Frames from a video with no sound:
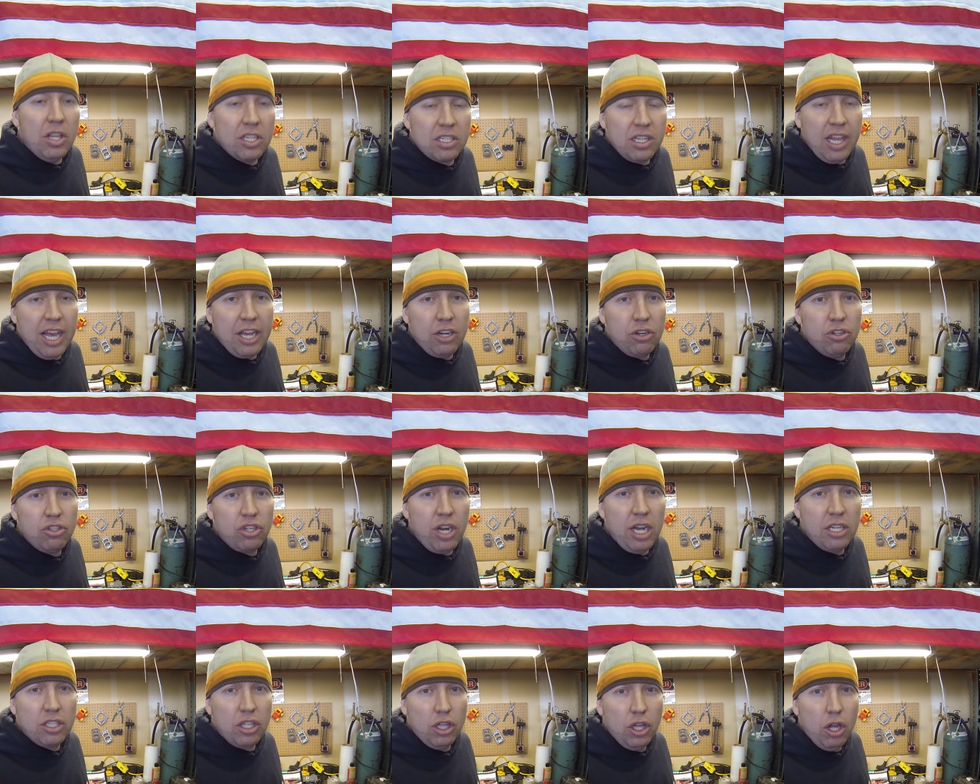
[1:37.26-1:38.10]
Cruiser
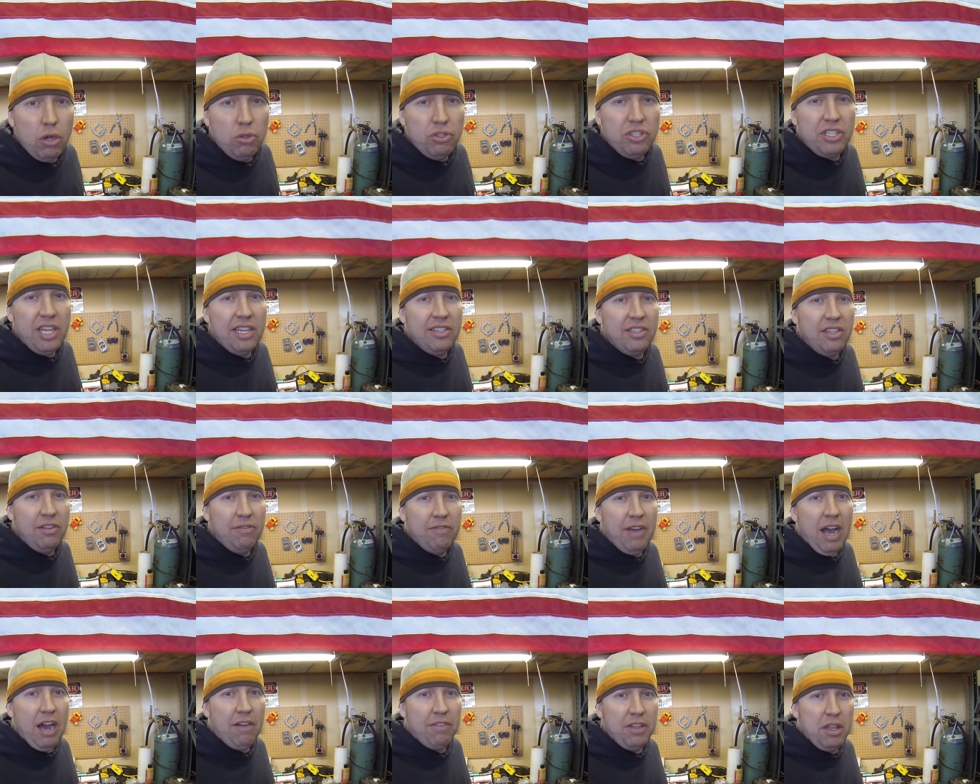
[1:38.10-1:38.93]
has a load sensing
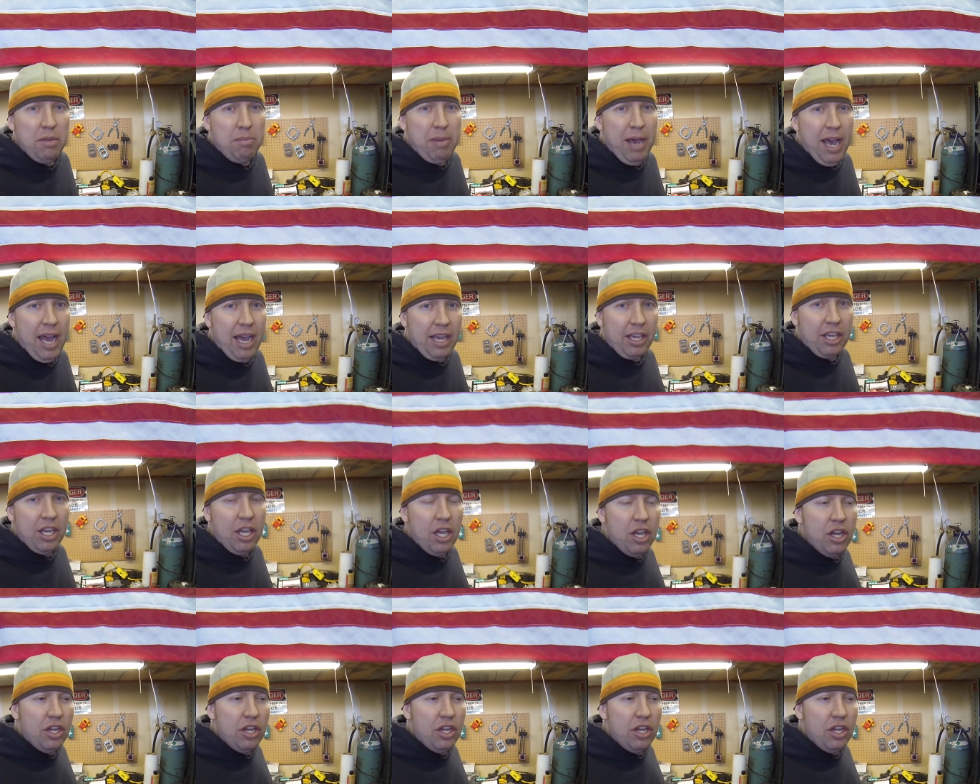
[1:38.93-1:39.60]
valve in the back.